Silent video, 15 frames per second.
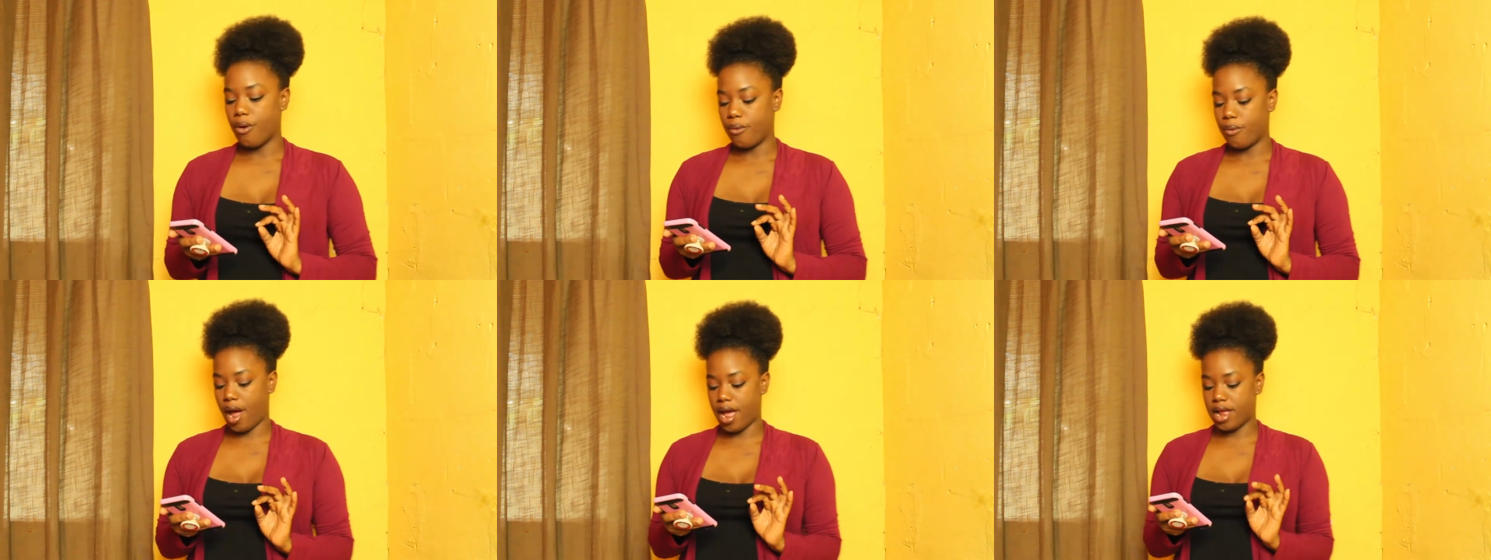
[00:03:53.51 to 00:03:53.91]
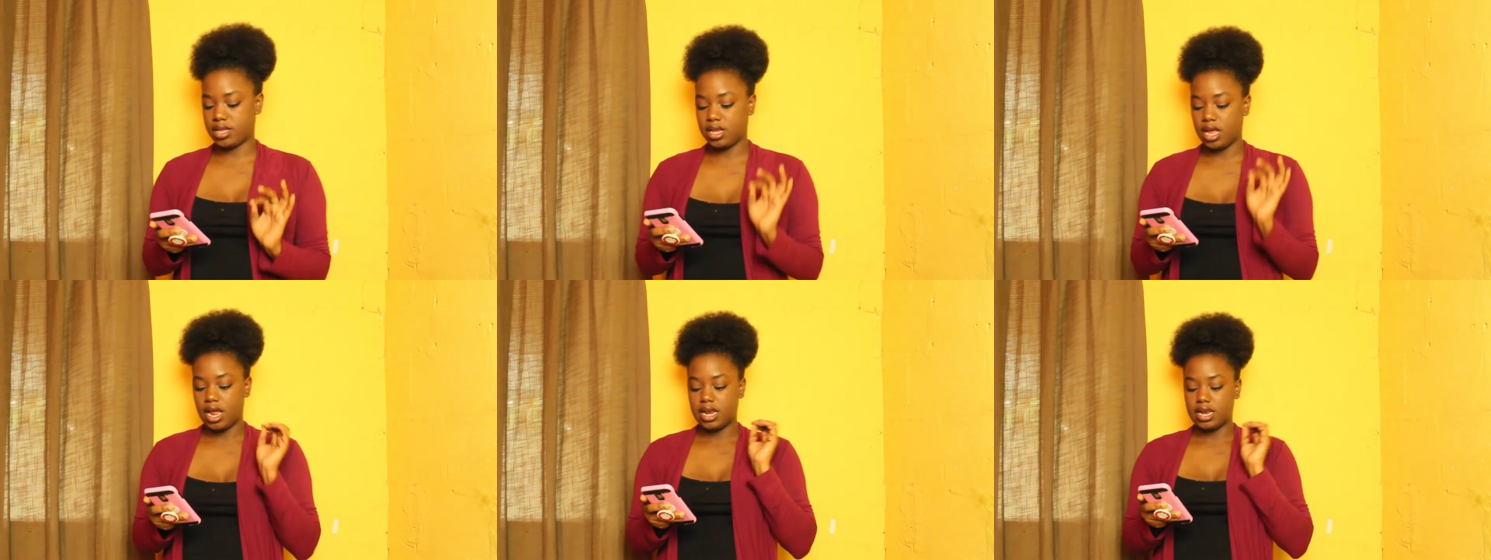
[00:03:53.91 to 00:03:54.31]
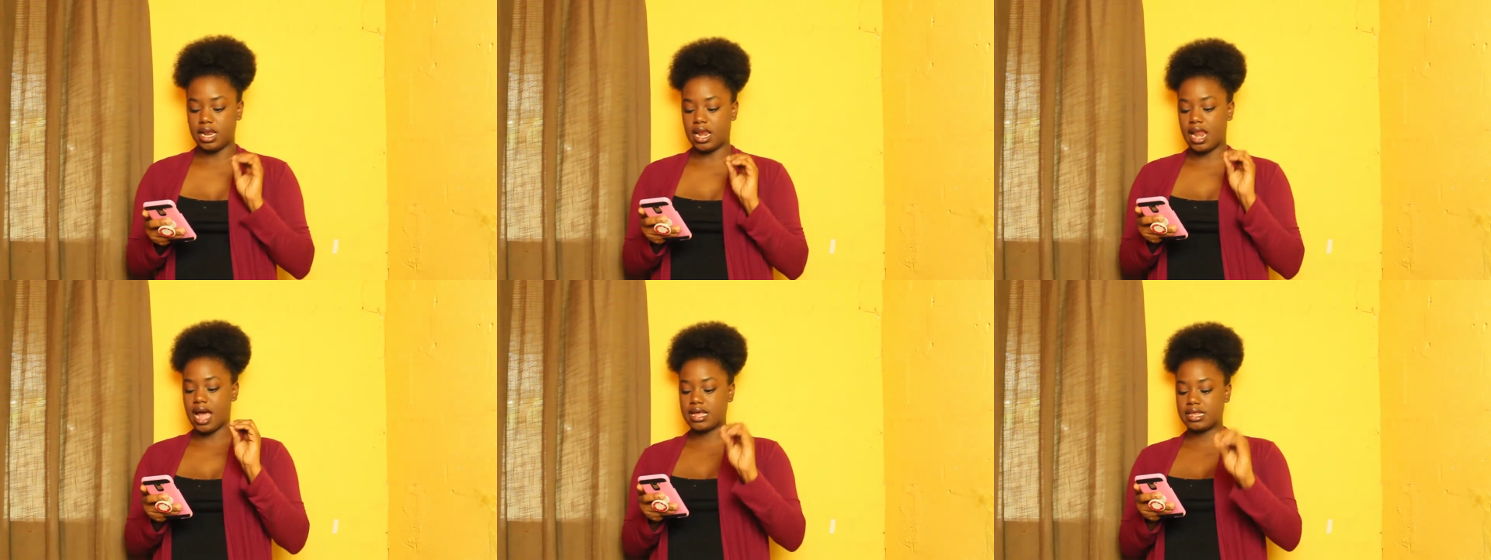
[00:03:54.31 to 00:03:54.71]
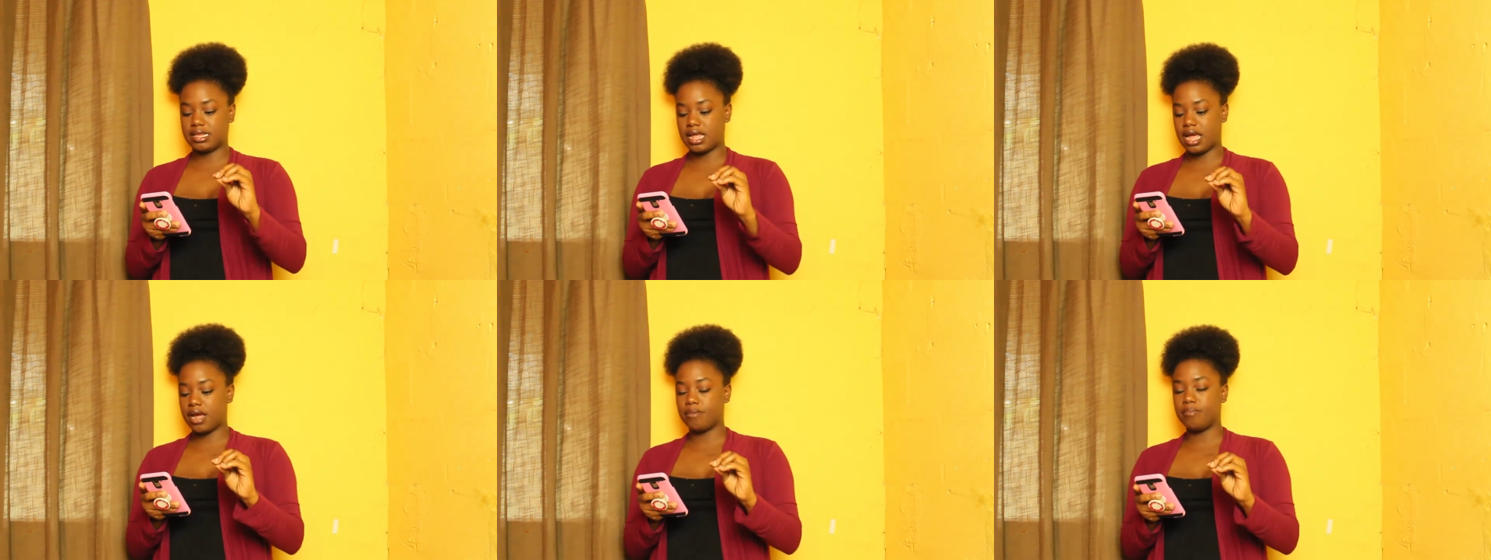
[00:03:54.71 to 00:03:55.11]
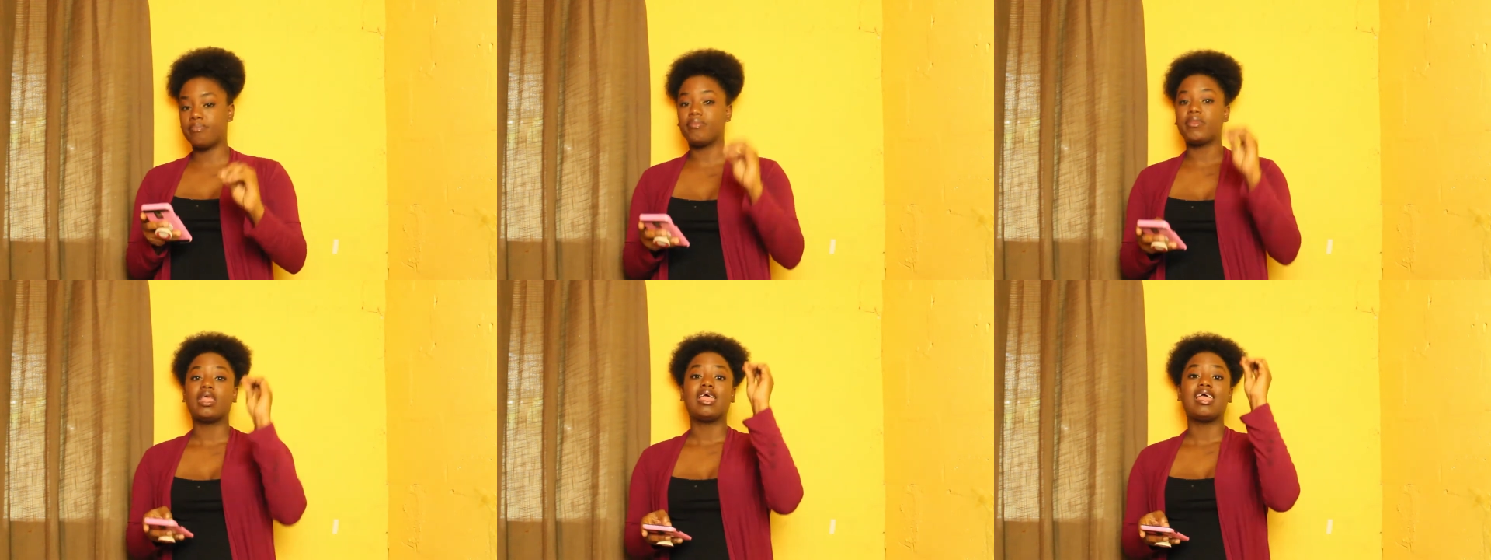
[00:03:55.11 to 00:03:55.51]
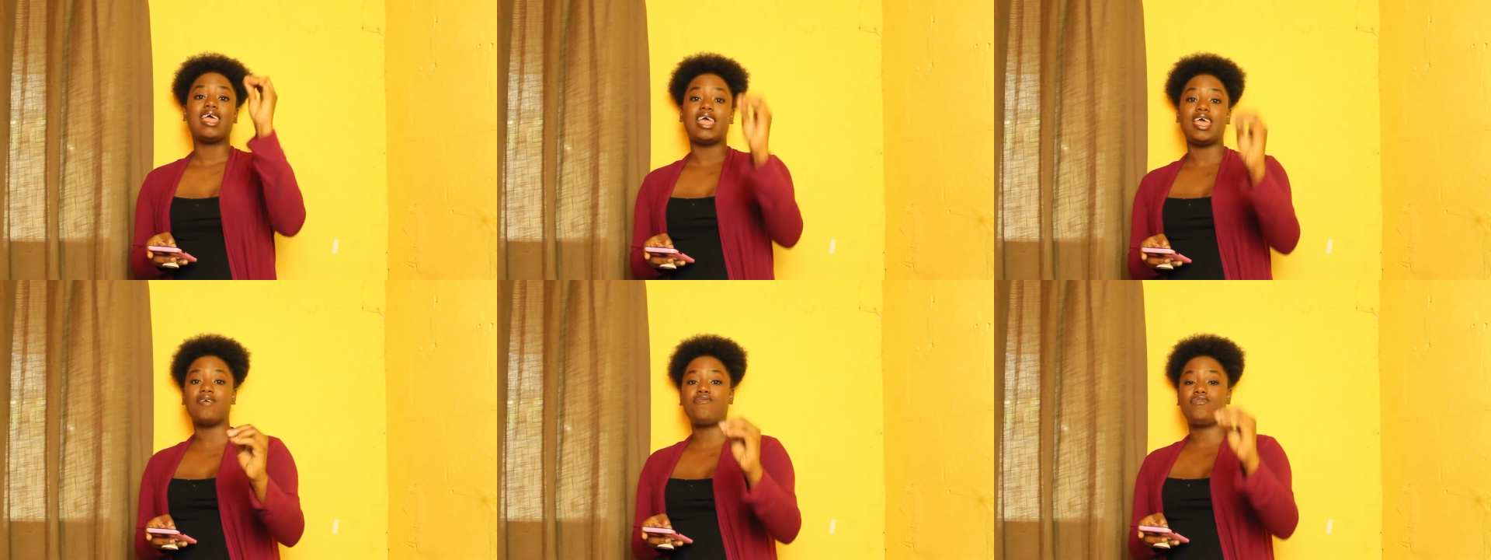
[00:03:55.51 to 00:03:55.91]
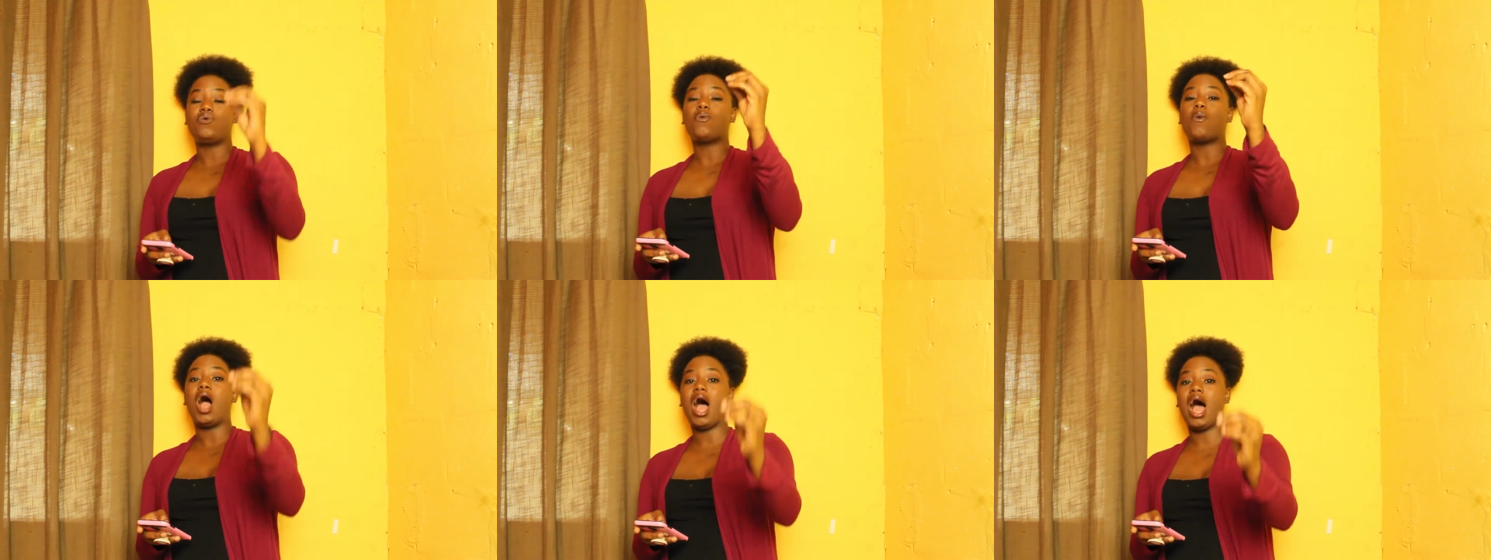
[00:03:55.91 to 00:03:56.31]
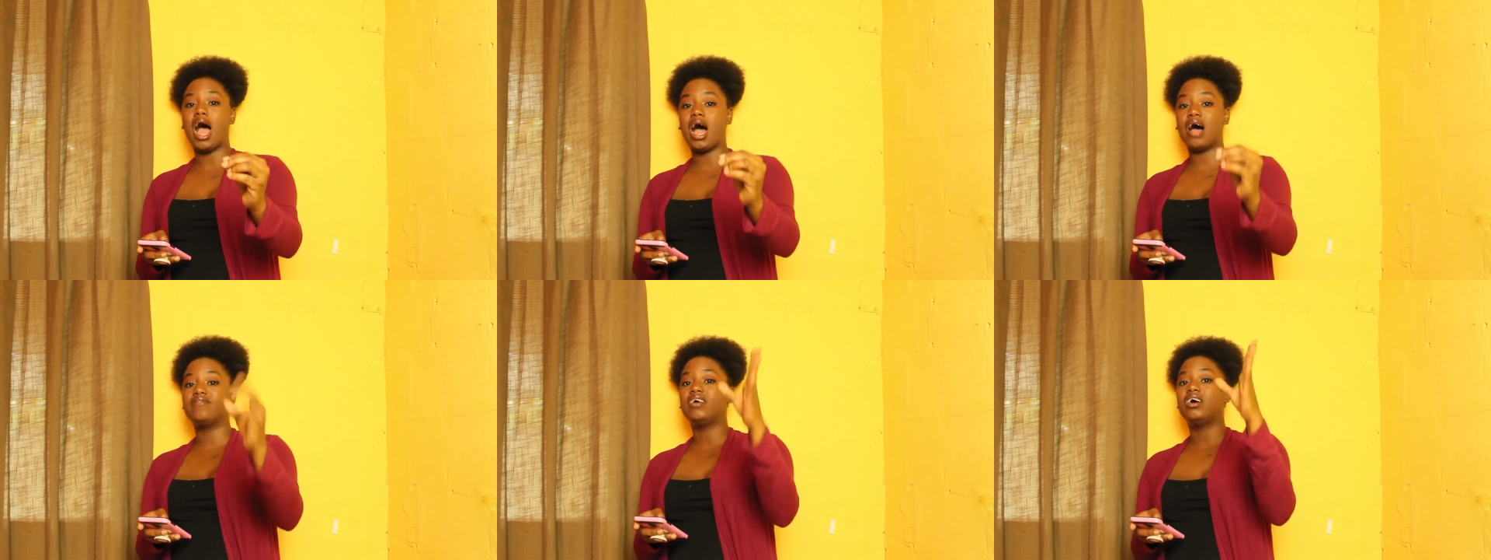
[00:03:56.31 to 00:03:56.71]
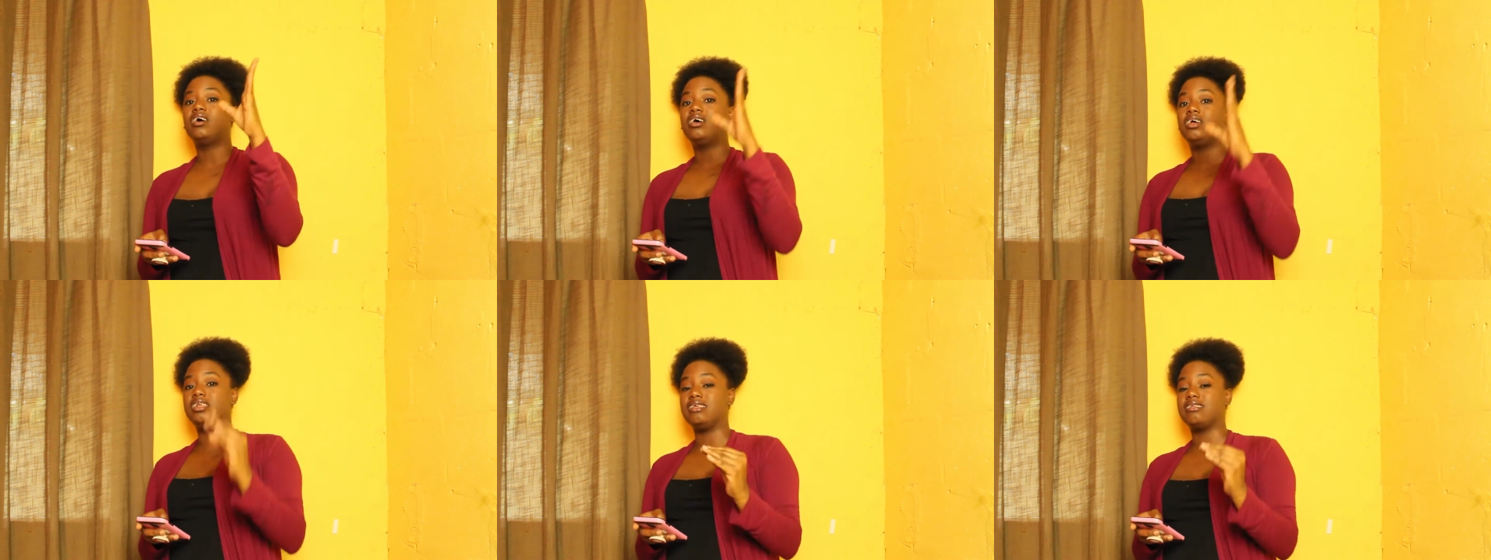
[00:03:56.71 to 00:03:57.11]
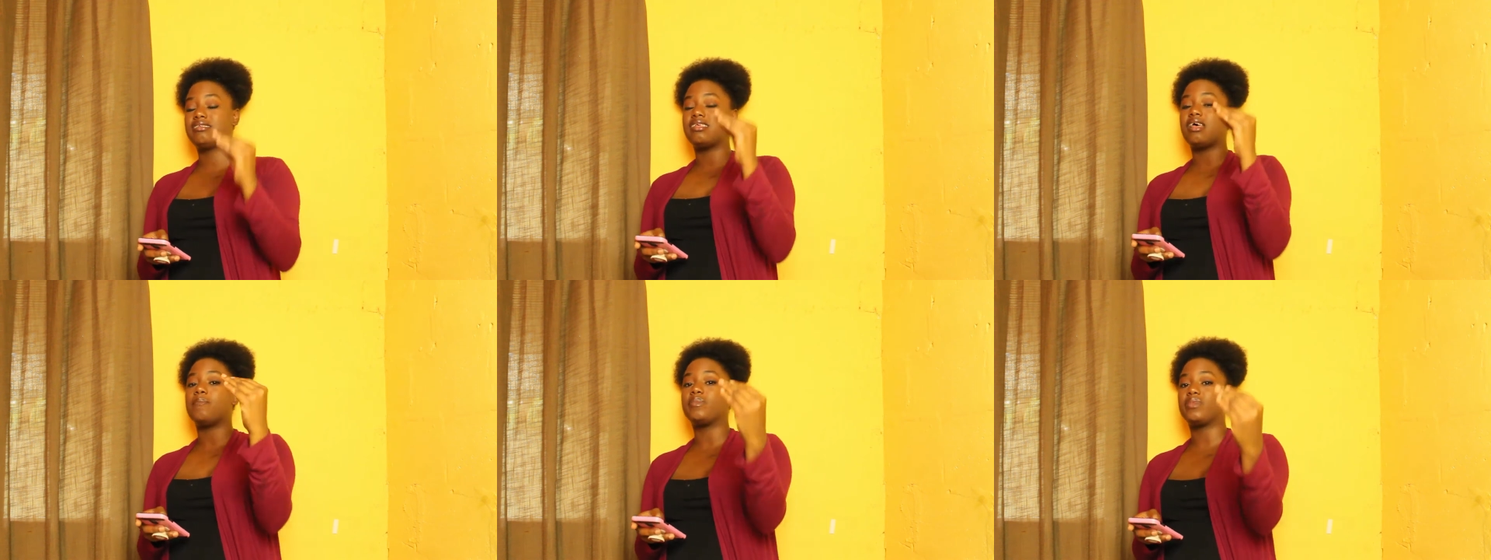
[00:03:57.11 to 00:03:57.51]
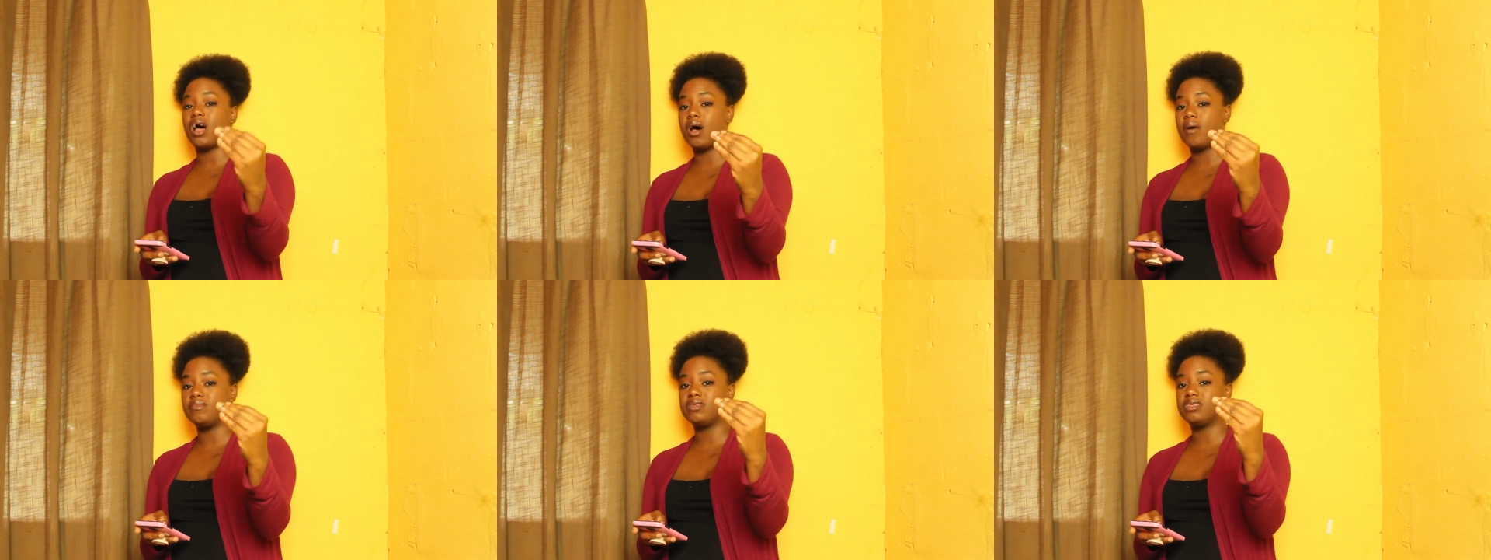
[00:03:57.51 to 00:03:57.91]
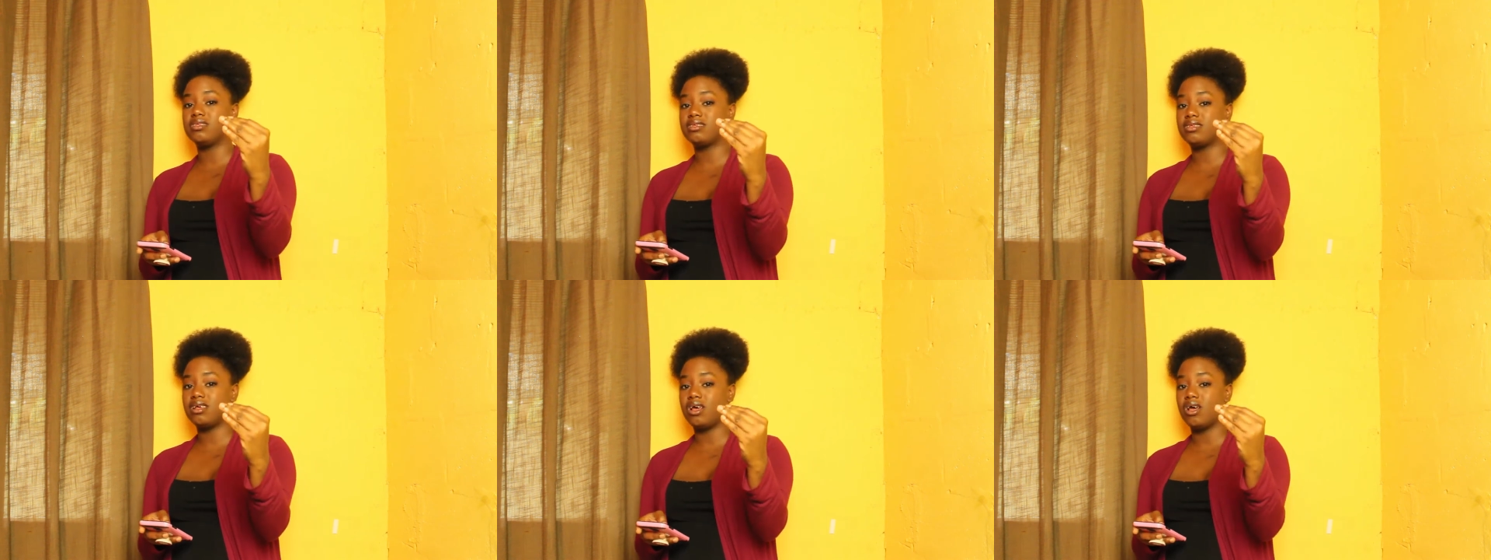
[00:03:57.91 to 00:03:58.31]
Right. The next thing, if you have the symptoms